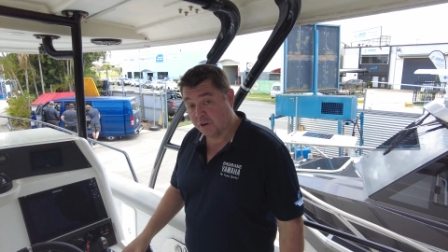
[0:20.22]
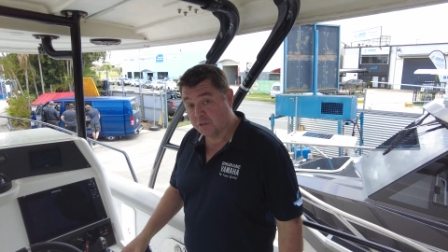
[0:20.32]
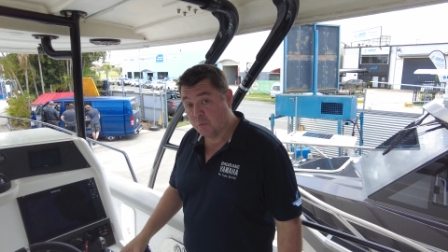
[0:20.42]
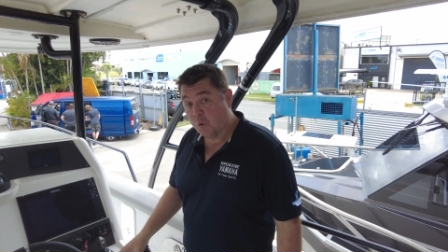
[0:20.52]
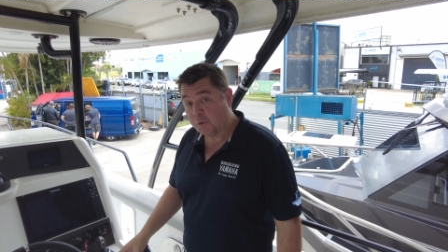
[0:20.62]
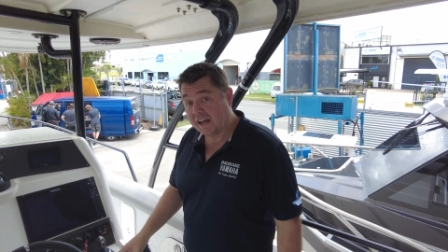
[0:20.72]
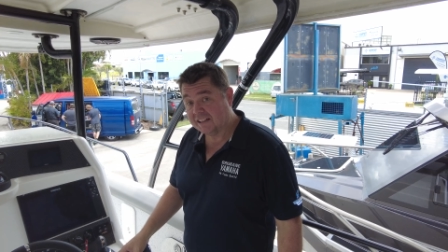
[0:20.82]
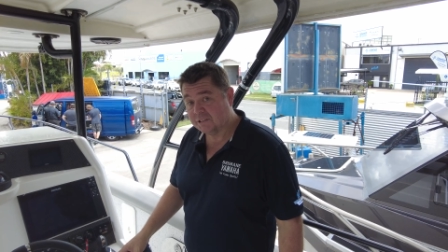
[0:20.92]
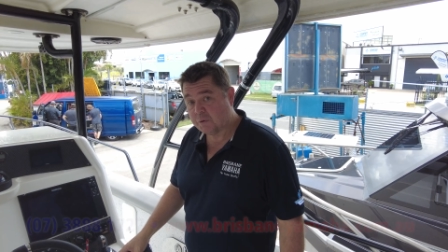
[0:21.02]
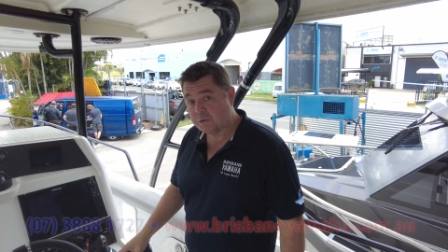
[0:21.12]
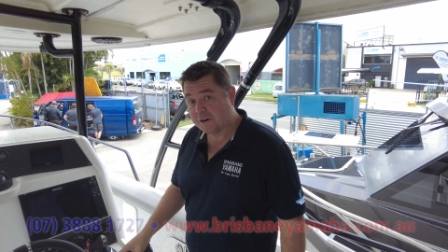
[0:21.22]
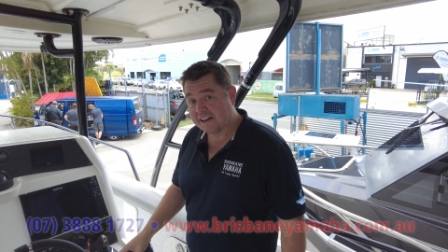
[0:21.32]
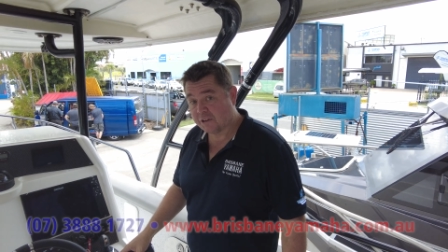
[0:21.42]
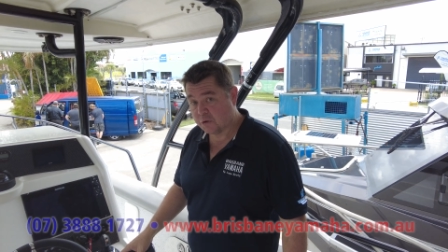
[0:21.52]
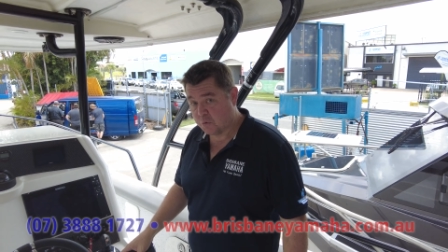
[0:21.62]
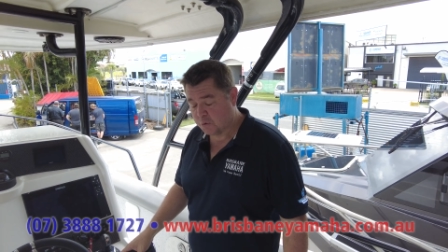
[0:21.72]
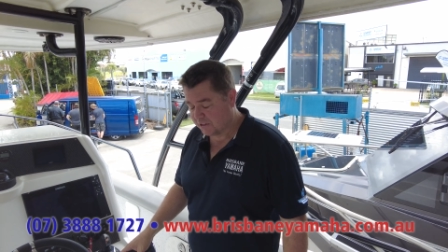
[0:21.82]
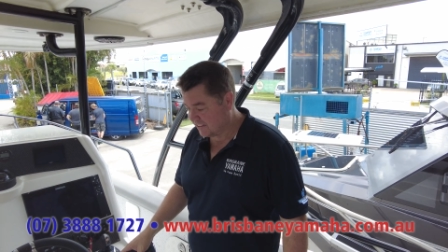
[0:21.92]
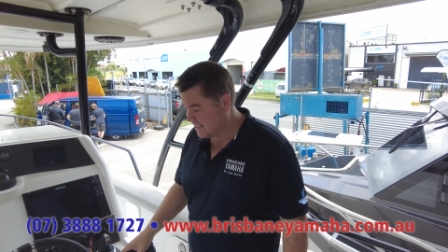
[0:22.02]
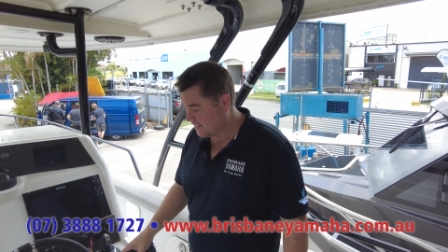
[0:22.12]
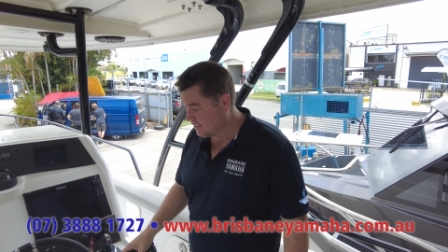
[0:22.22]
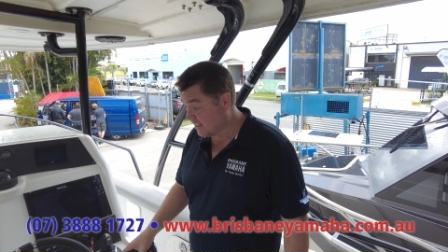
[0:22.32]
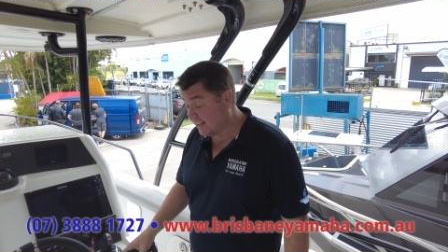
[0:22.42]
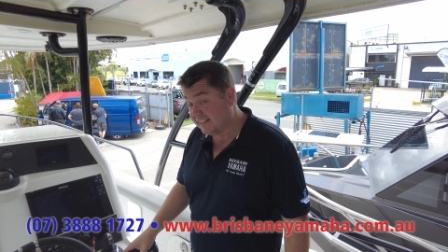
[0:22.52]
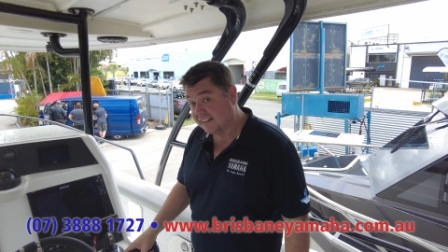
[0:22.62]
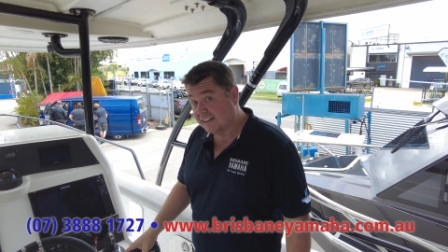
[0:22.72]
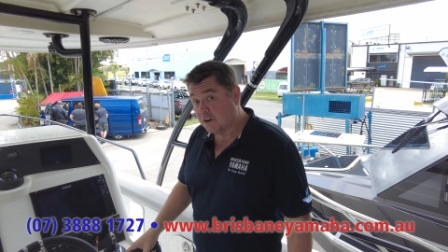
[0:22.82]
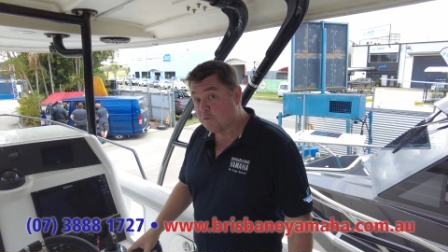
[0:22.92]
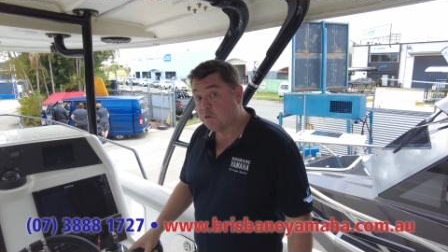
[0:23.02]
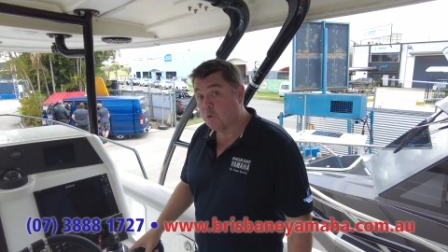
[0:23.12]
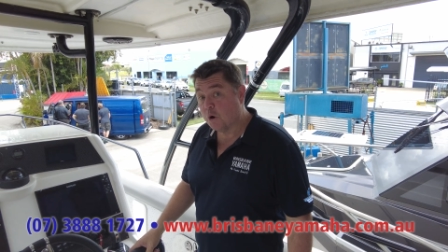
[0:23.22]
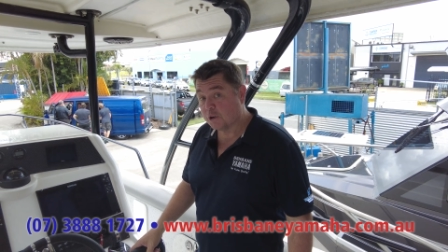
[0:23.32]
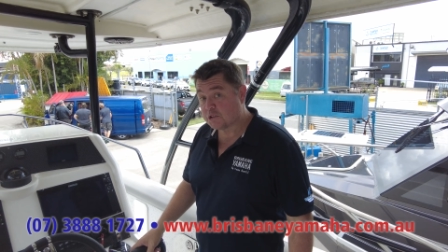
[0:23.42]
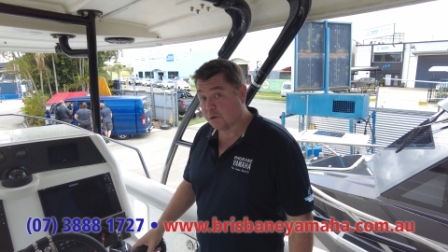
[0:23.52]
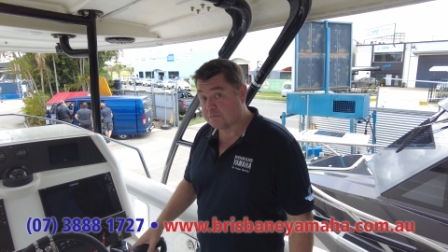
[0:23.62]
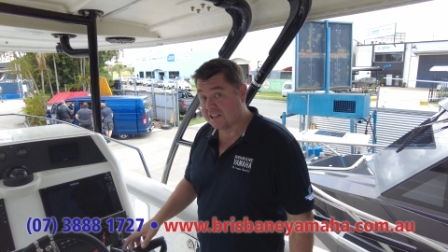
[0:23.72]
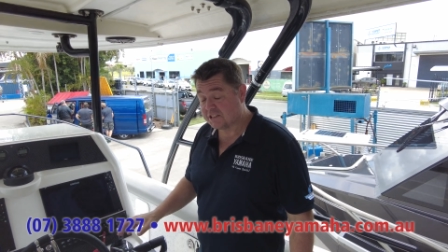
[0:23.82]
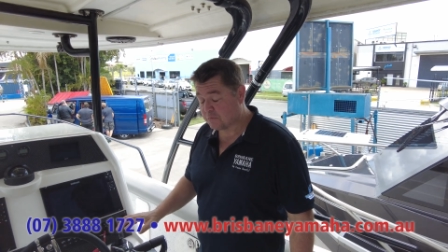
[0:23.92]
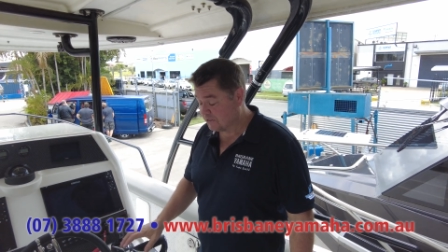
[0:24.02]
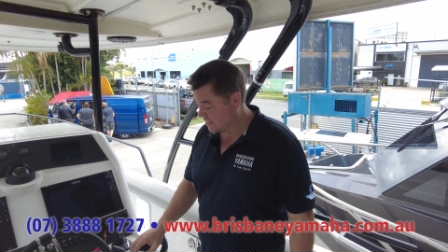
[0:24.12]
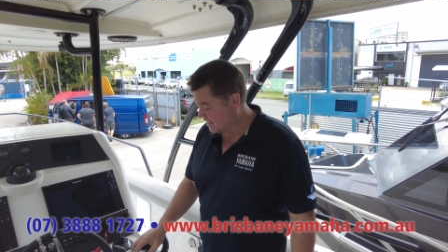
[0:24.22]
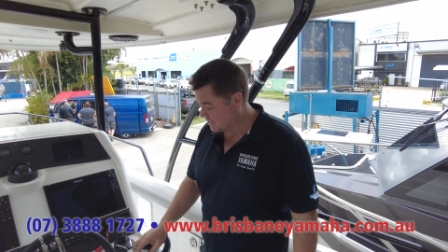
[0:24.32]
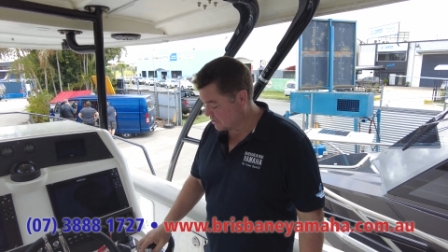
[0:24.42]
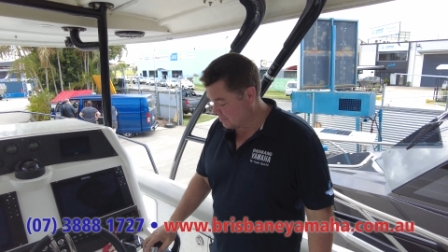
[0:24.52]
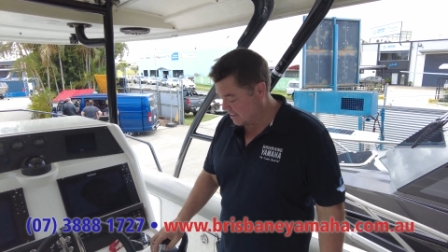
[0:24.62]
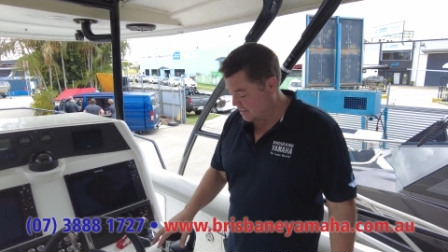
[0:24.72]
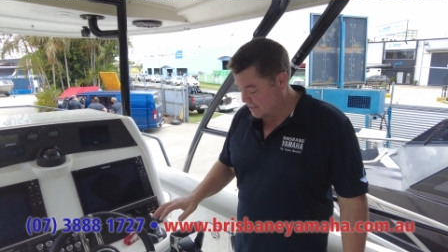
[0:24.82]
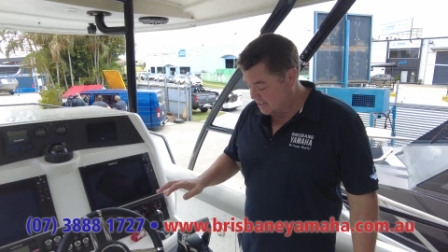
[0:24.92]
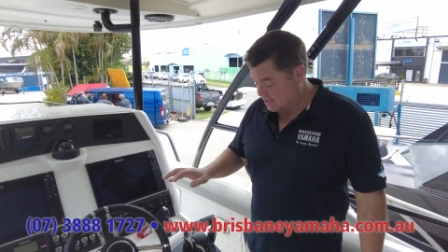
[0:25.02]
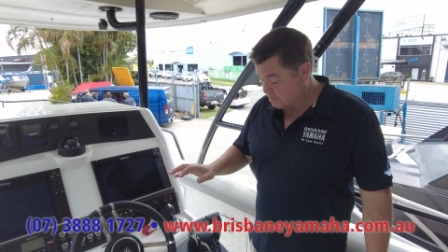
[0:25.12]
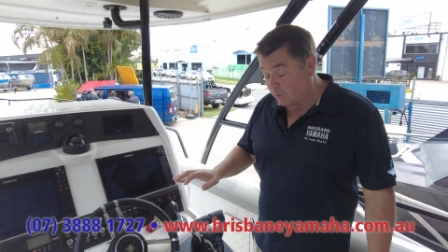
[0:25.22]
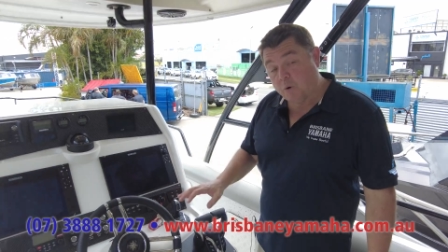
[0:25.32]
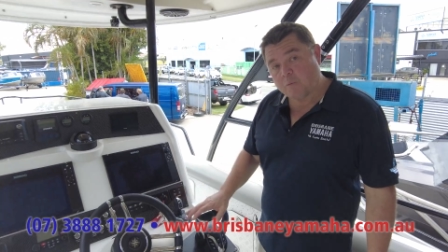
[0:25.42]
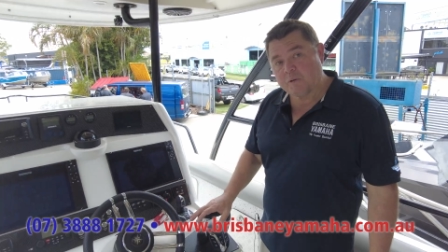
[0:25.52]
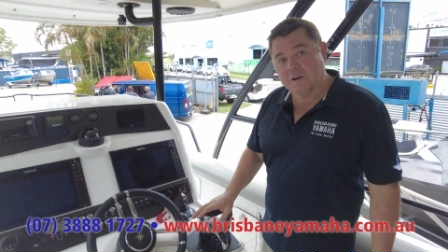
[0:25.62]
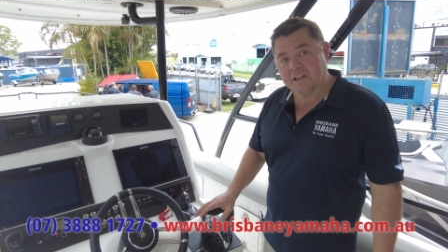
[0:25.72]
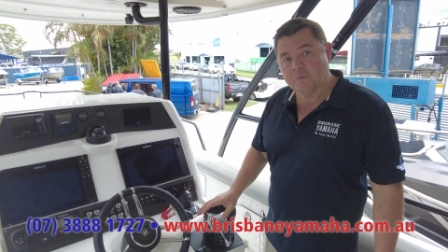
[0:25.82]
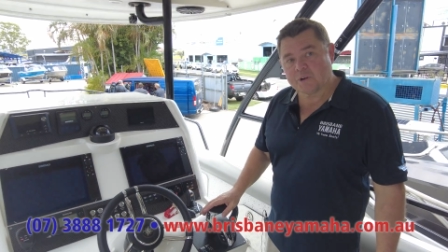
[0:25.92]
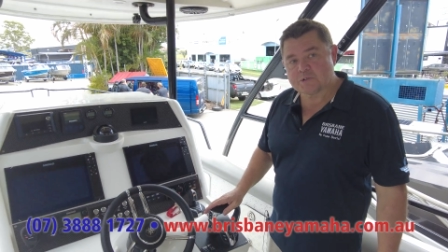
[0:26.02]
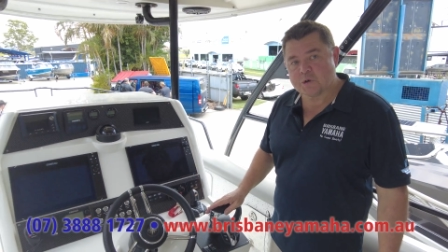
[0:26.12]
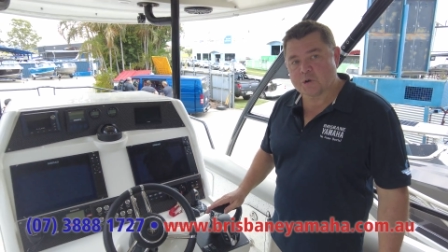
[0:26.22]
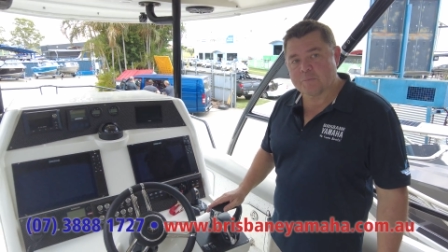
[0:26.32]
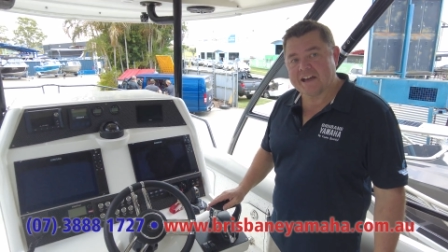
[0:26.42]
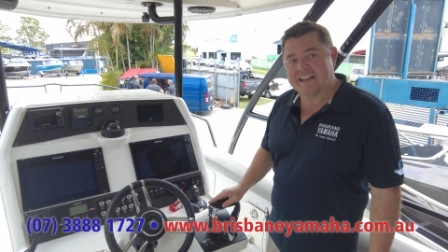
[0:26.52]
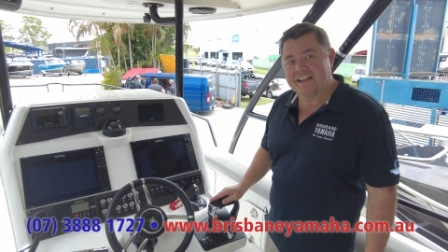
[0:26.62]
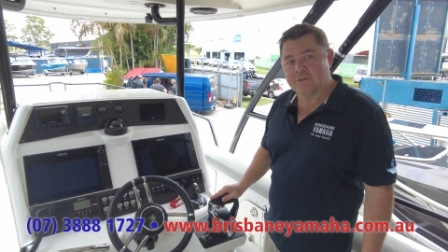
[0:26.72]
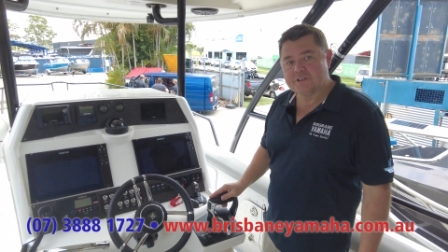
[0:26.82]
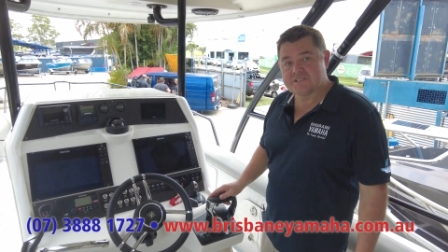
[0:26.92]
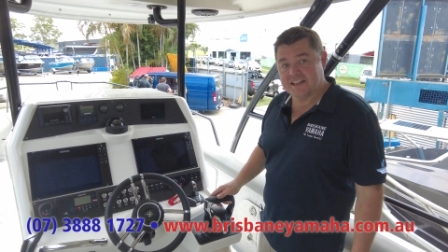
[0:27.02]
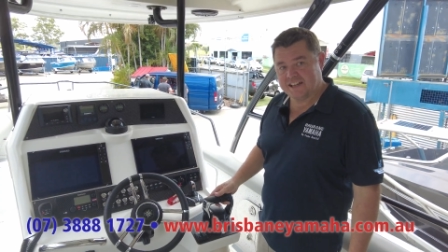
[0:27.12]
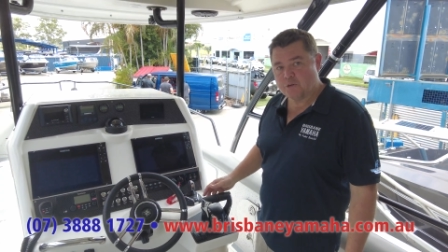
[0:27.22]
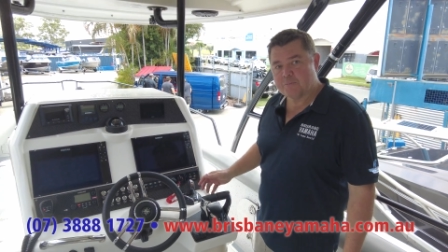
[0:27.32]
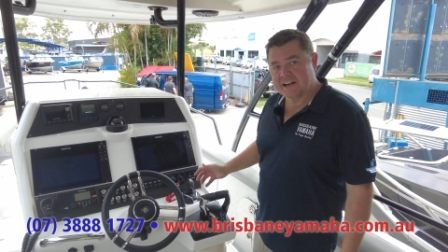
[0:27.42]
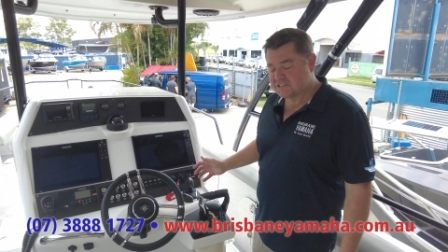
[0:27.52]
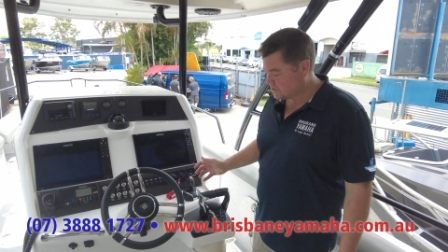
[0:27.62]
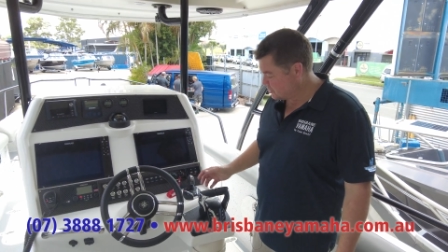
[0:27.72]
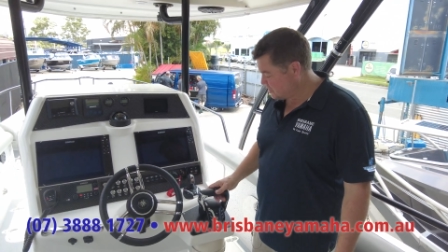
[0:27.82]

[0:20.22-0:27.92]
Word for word: of on the water. We were out on the water the other day, full workshop test with the customer. But what we really want to talk about here is the Helm Master